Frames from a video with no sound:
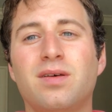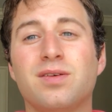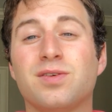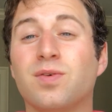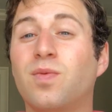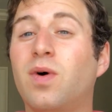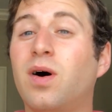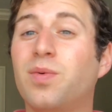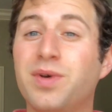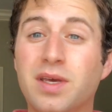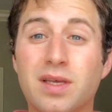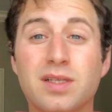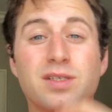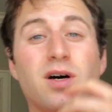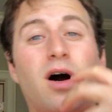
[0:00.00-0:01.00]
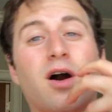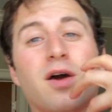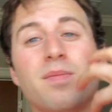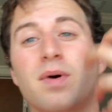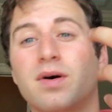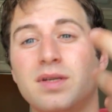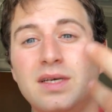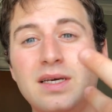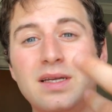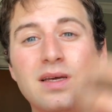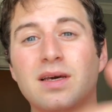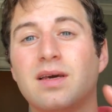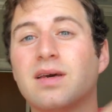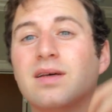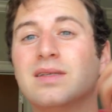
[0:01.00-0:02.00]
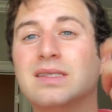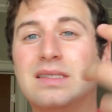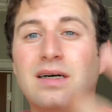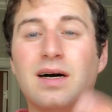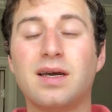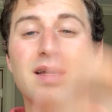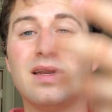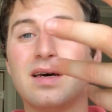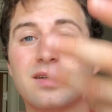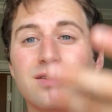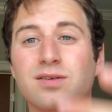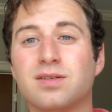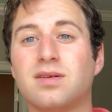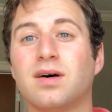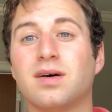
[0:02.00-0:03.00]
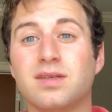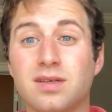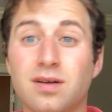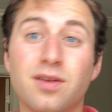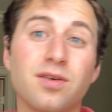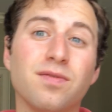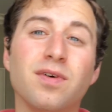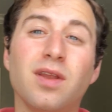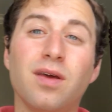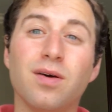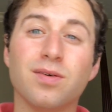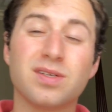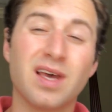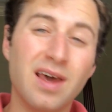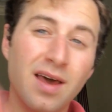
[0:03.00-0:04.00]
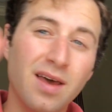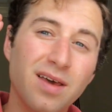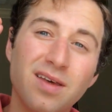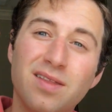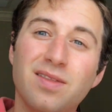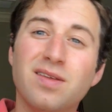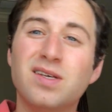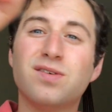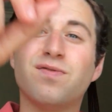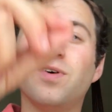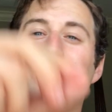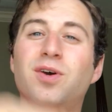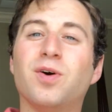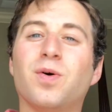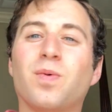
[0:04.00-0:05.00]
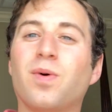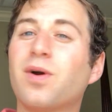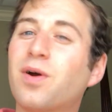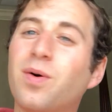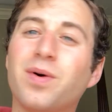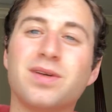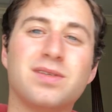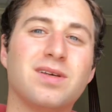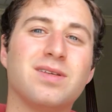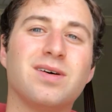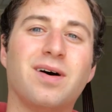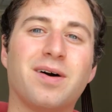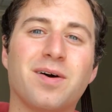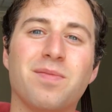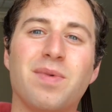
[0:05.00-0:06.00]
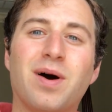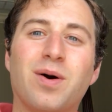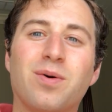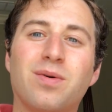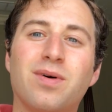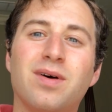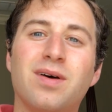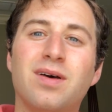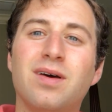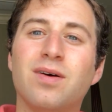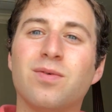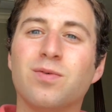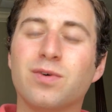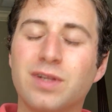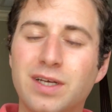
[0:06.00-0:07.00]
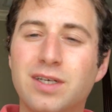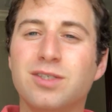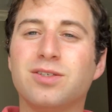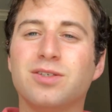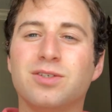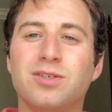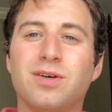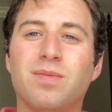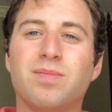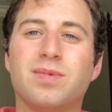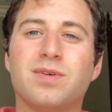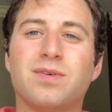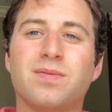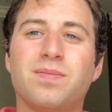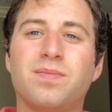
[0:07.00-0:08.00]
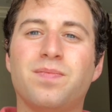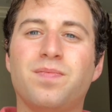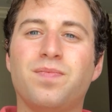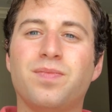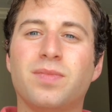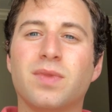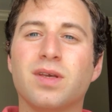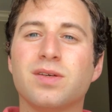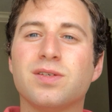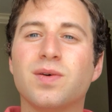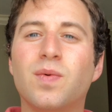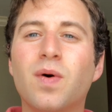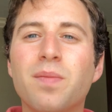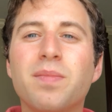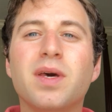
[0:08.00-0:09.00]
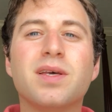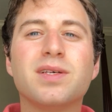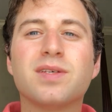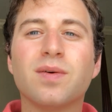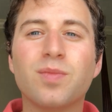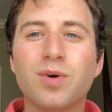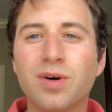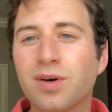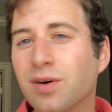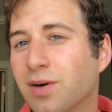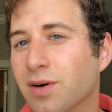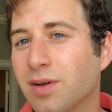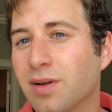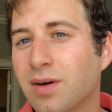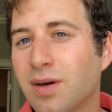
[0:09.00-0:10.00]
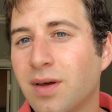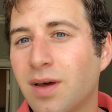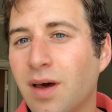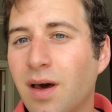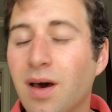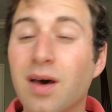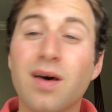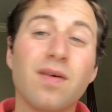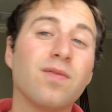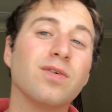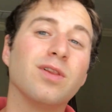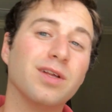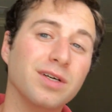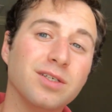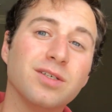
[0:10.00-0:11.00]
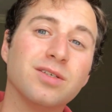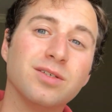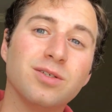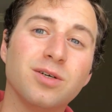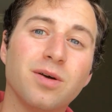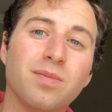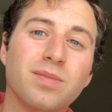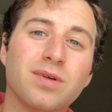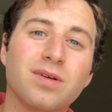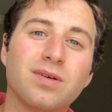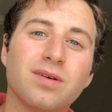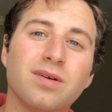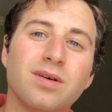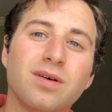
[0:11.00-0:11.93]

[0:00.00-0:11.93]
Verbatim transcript: So while we can talk about eating and diet and exercise in other videos, in this video we're going to talk about relationships. So what makes someone good at relationships?